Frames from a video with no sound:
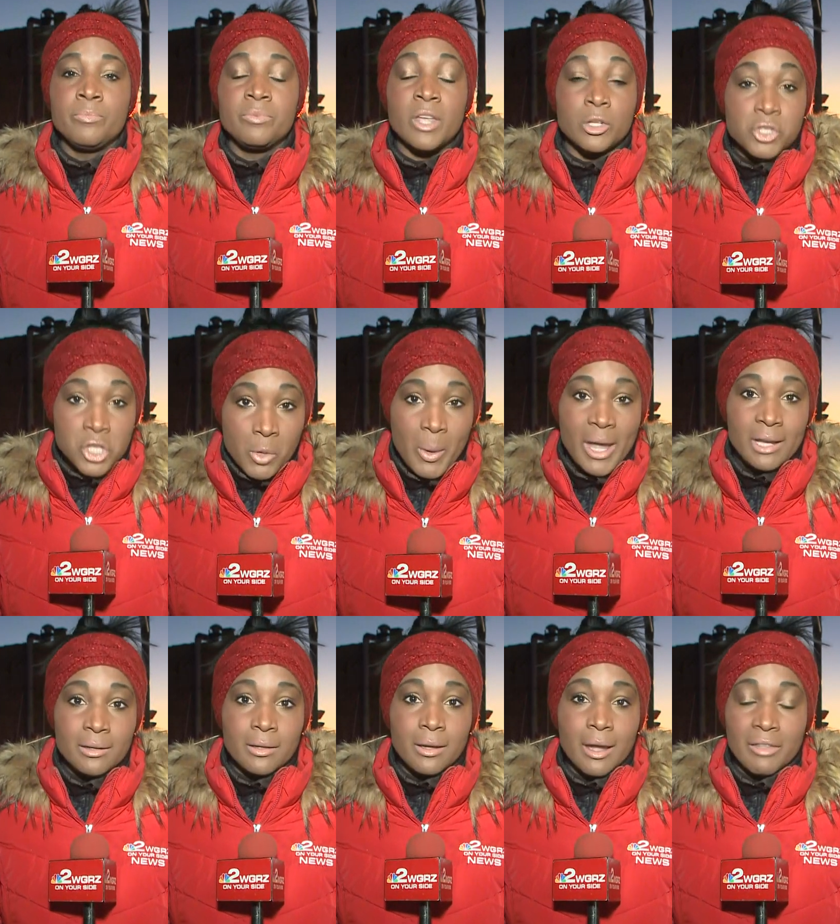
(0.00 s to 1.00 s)
they'll do it,
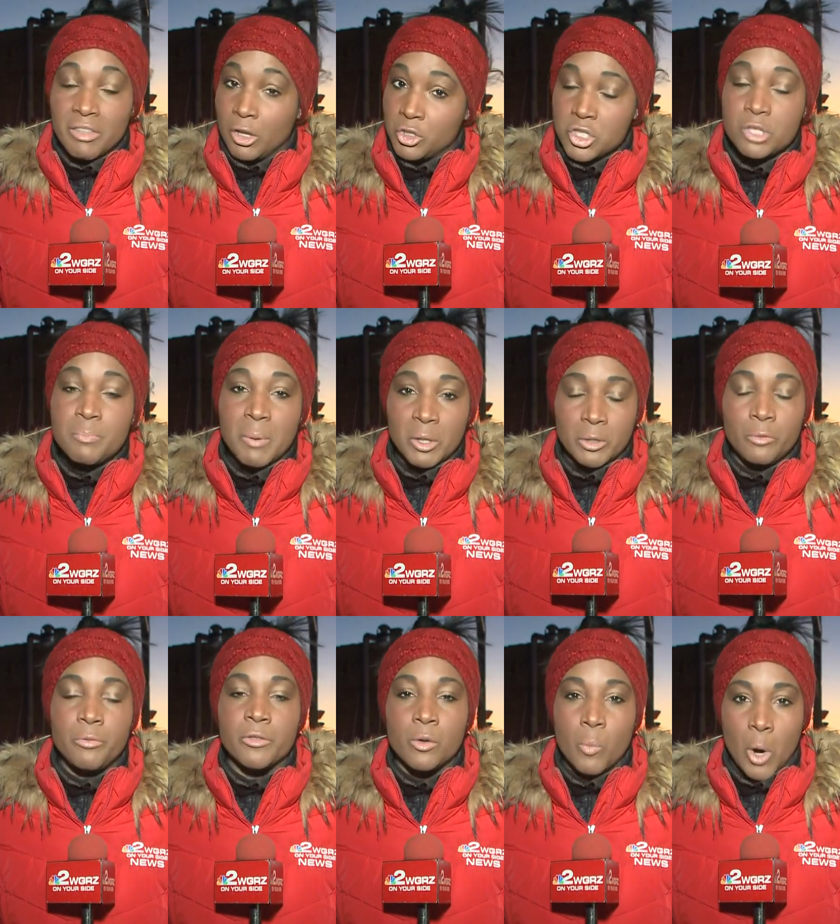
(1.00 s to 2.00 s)
and they'll just bill you
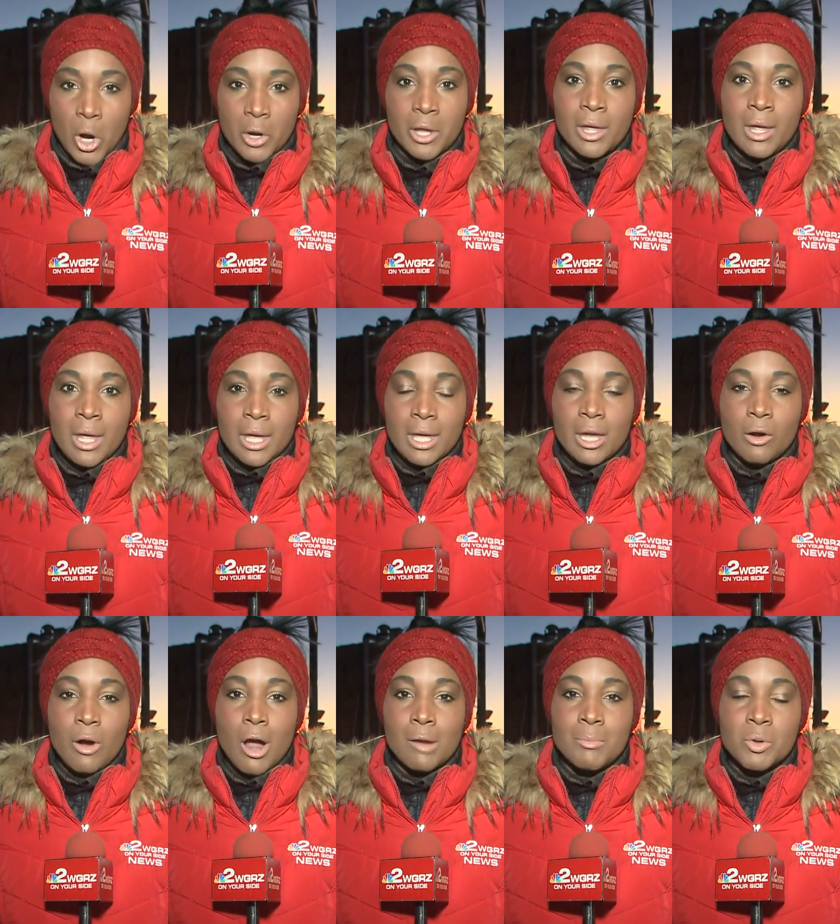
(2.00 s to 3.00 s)
for the work. Here
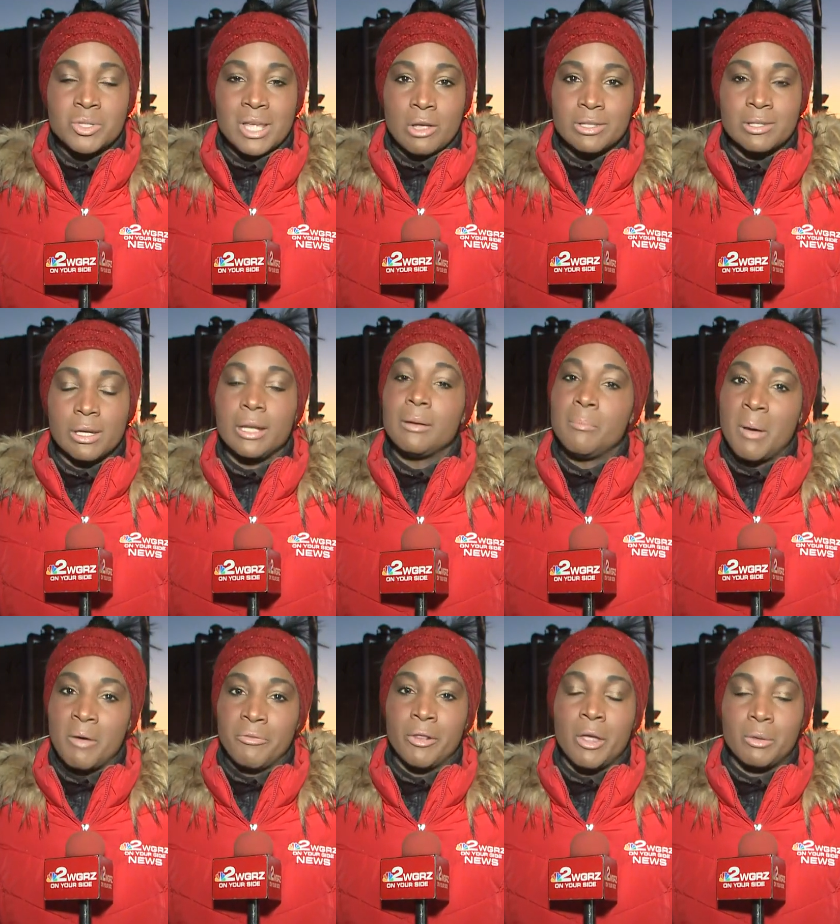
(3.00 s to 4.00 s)
on Moselle Seat in
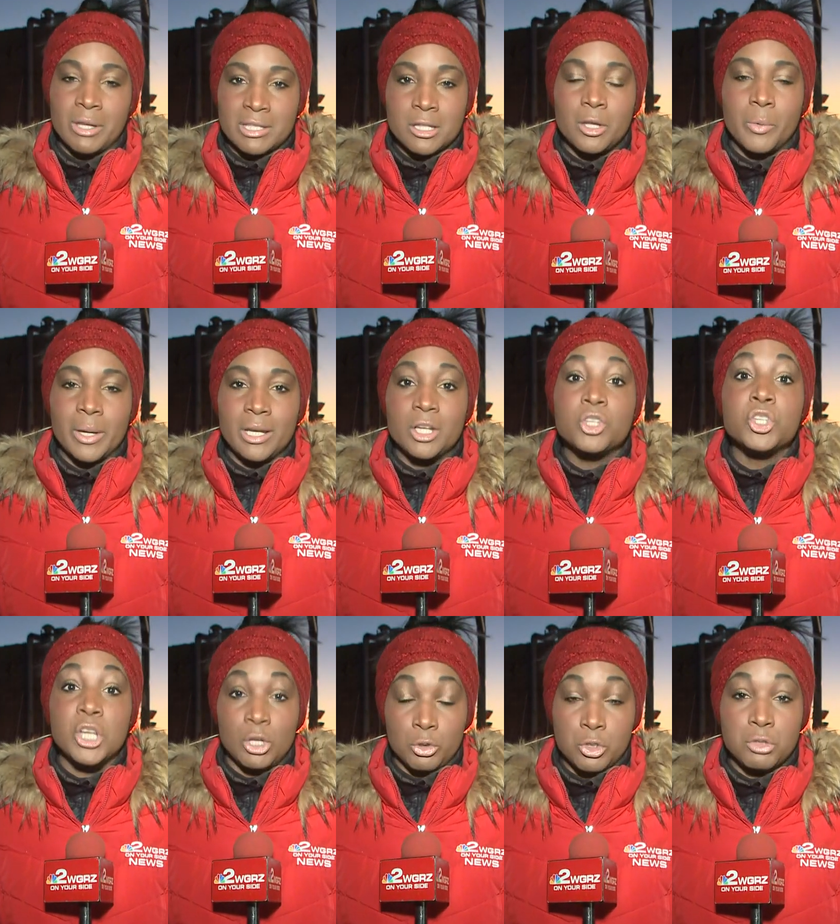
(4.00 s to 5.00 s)
Buffalo, Liz Lewin,
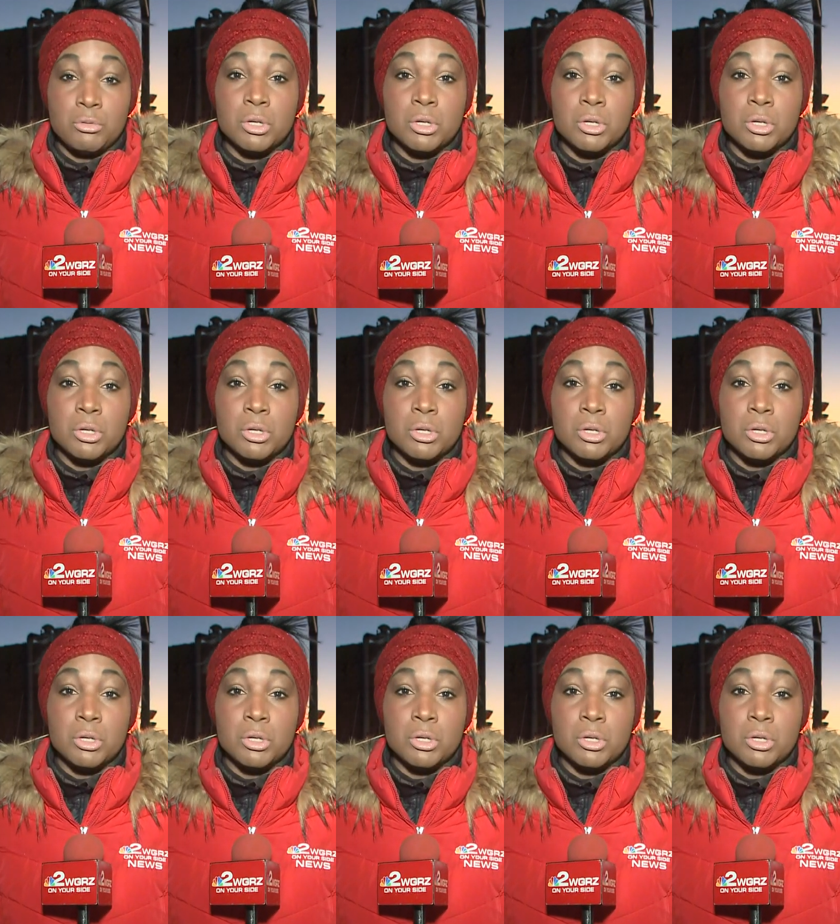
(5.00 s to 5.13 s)
Channel 2